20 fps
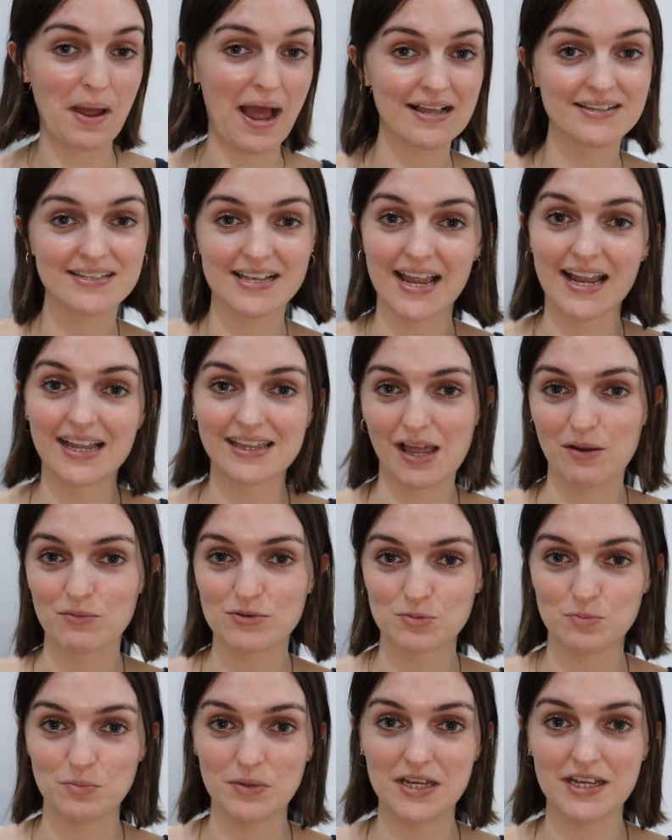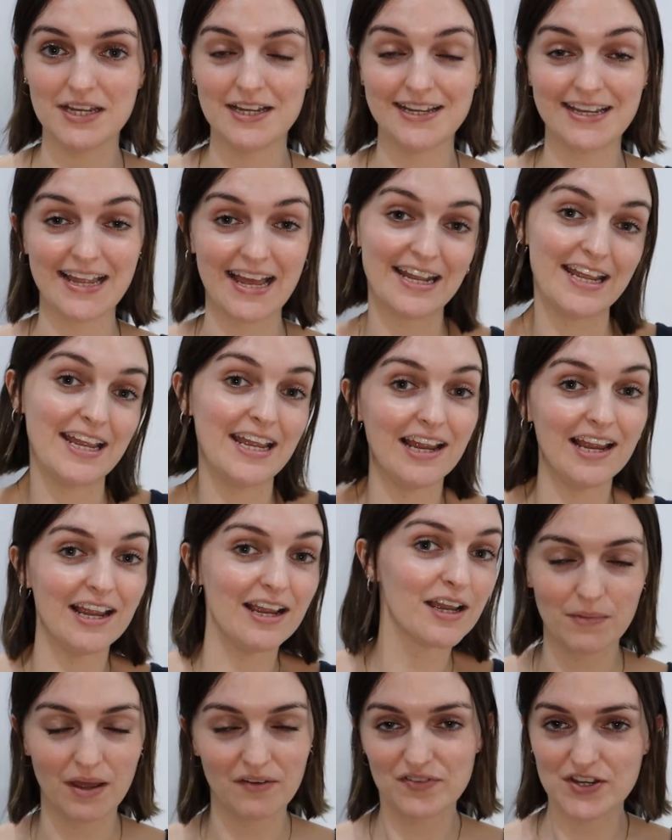passing, and that was me
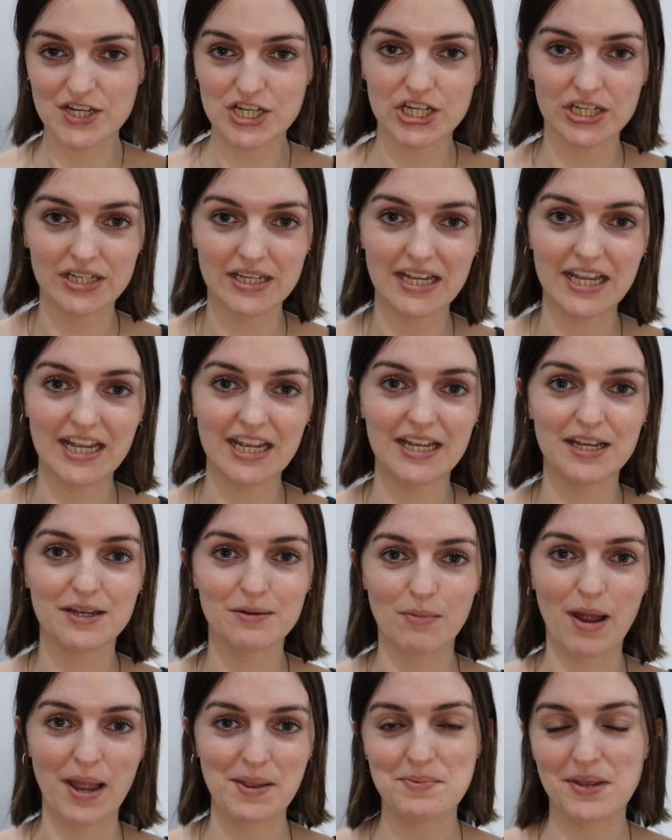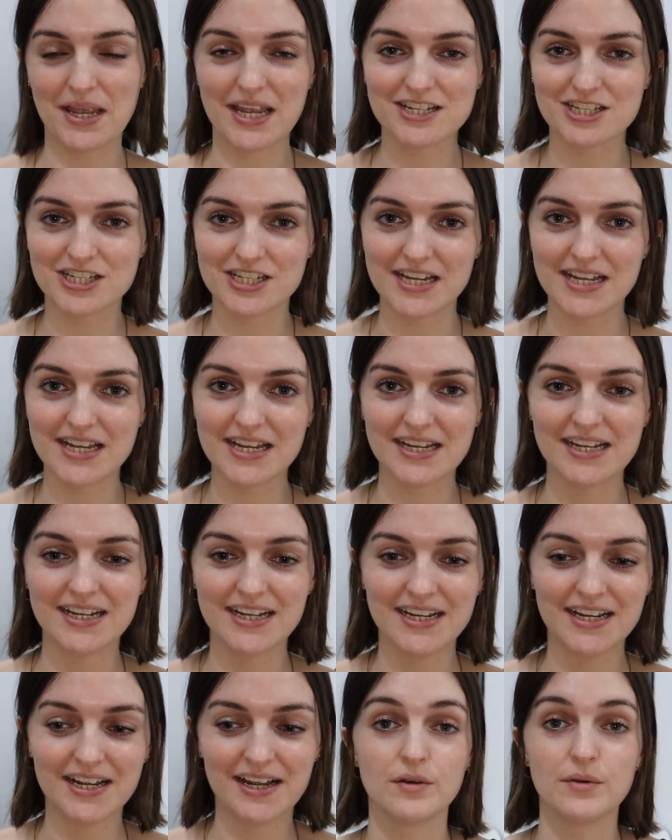getting officially my PhD.
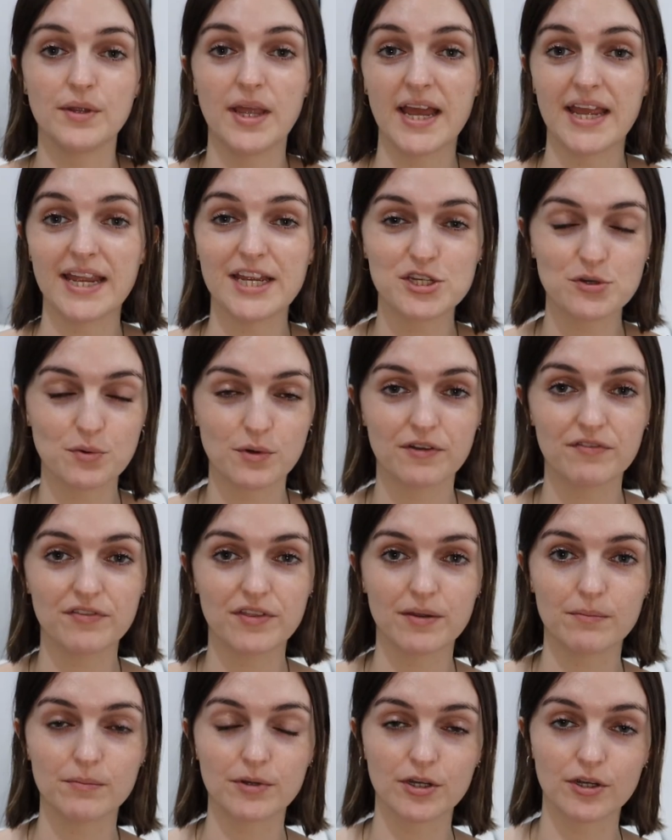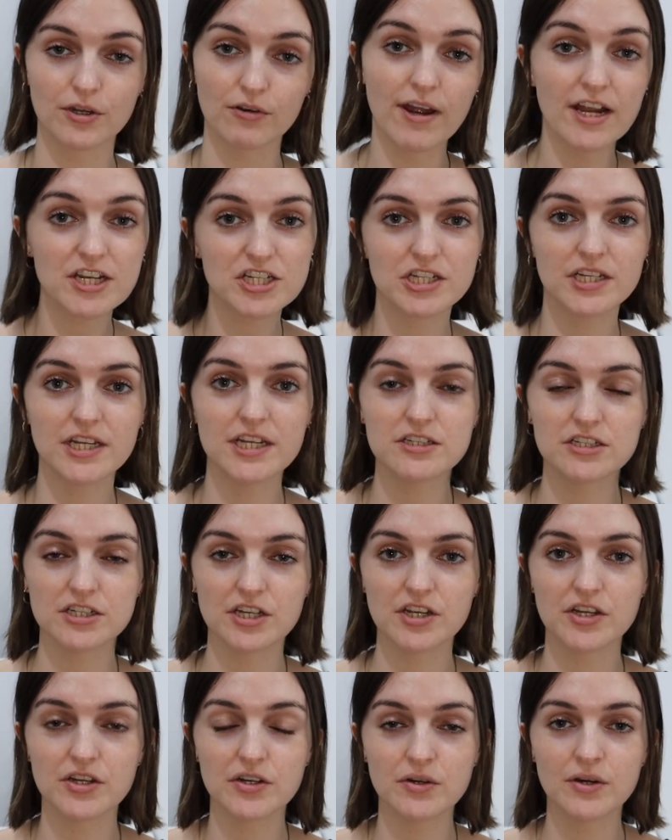So yeah, each one of them congratulates
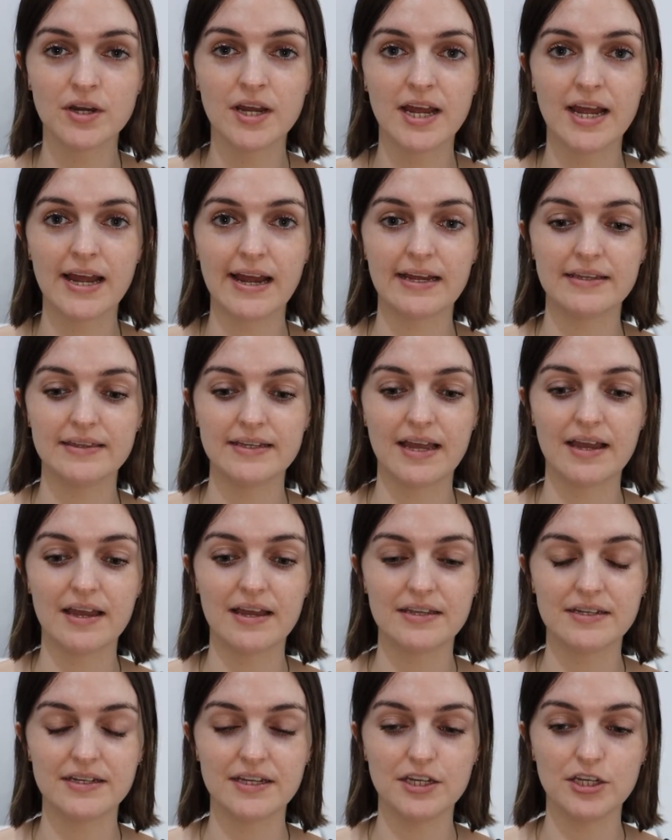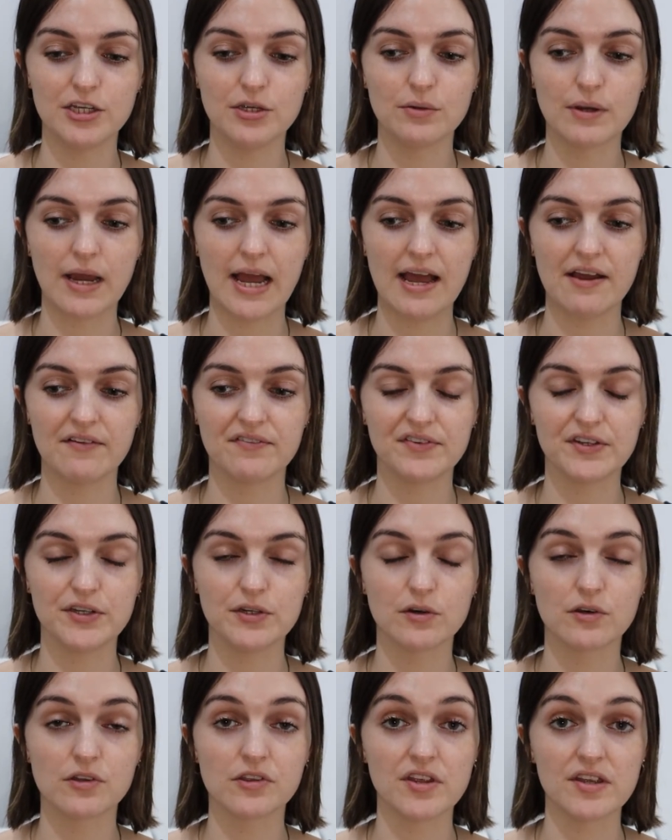you. And then you have
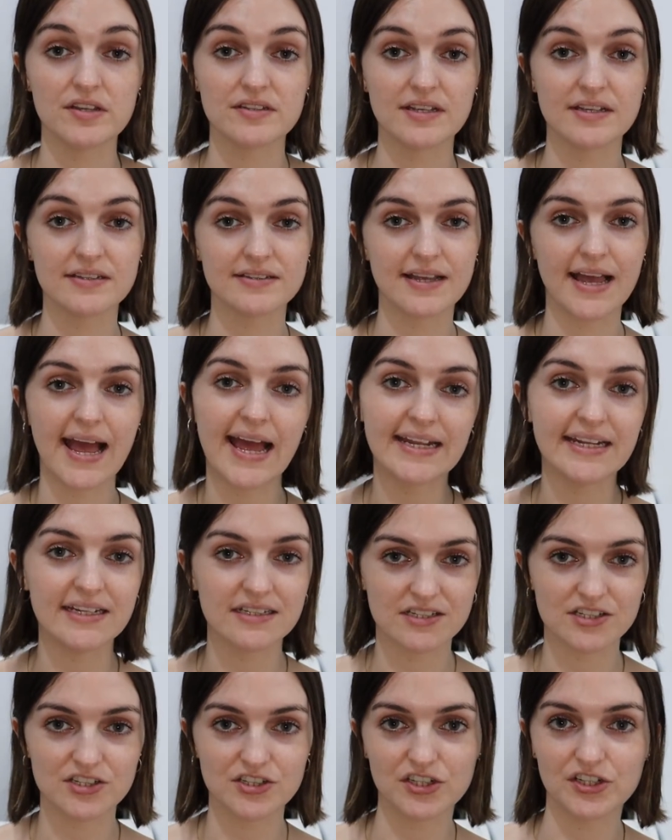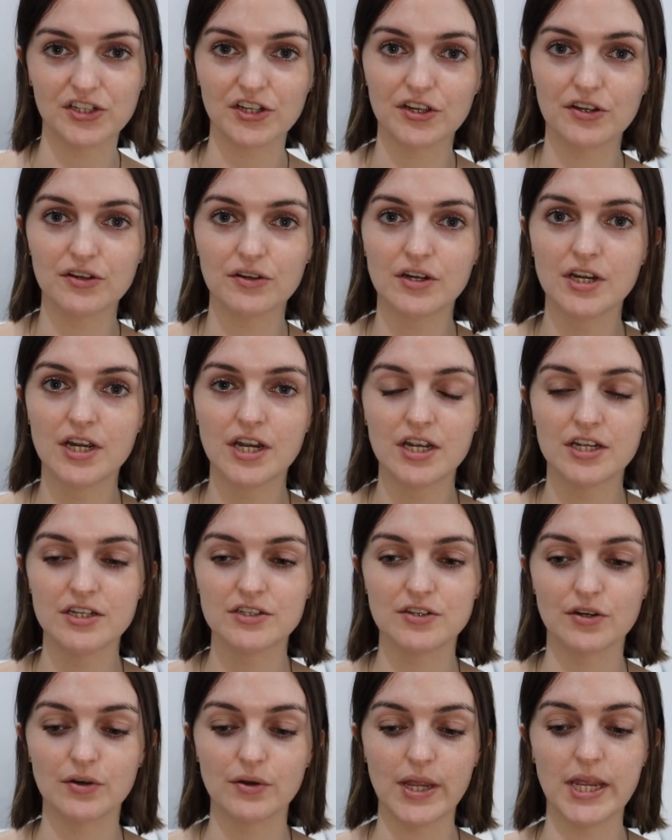your thesis edits to do.
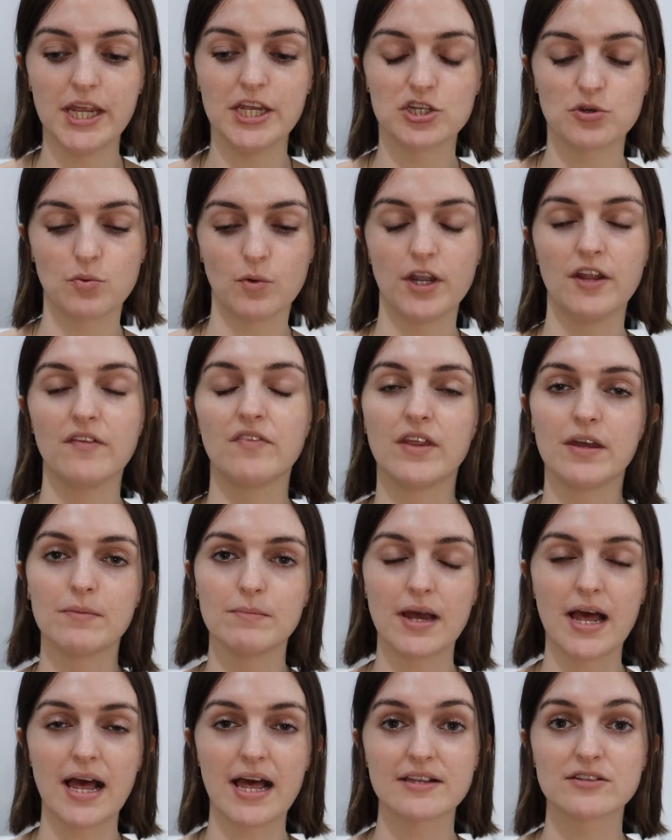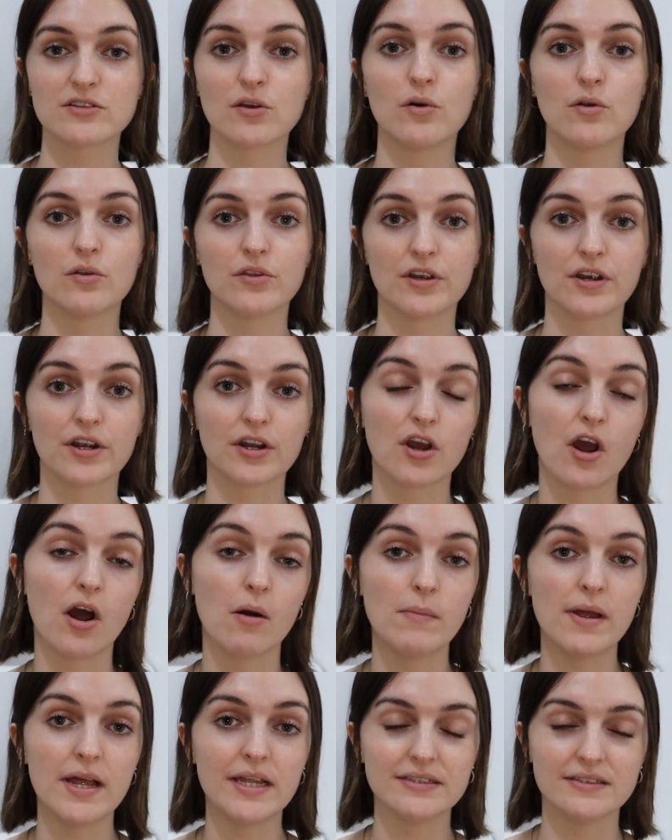So each one of them has all their
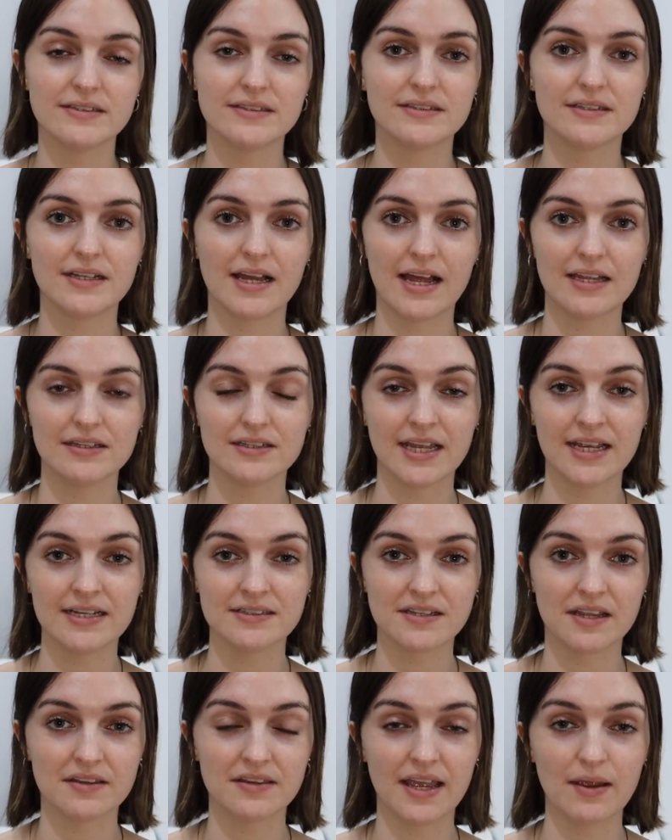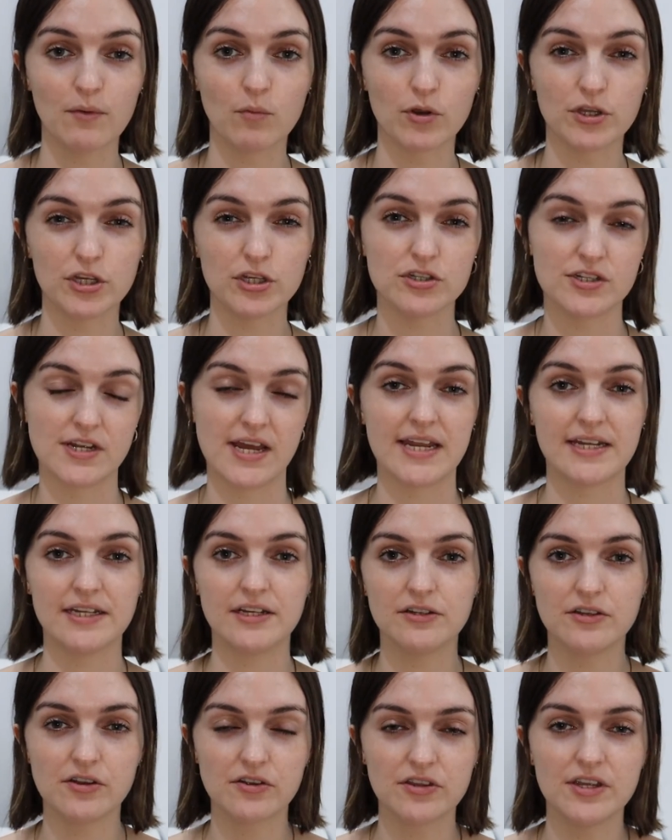comments and things that they want you to
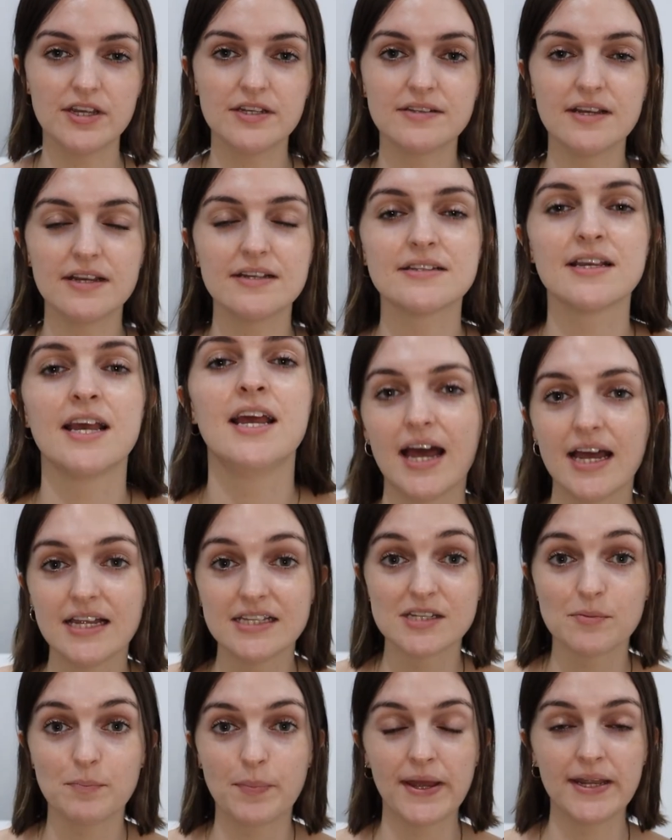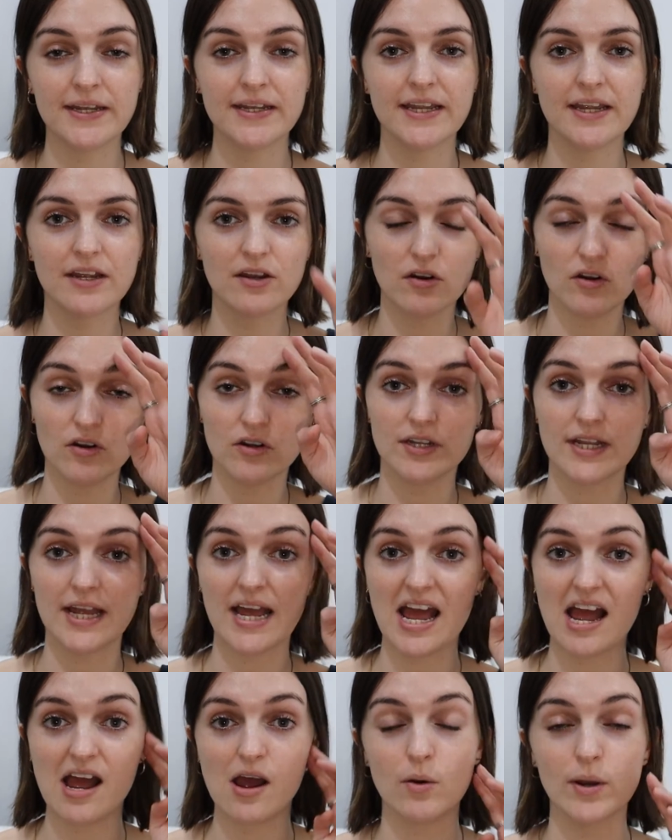edit on your thesis. And depending on
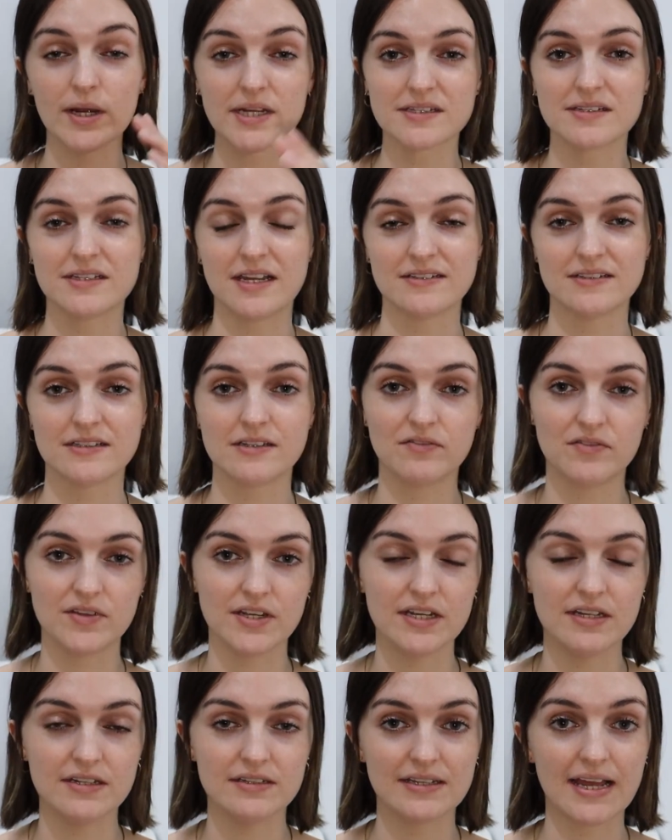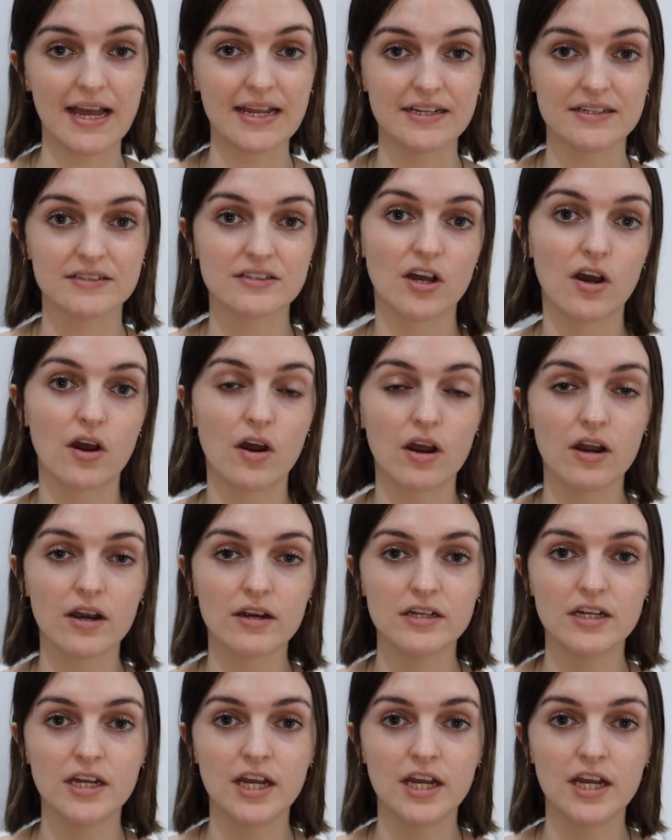how extensive these edits are,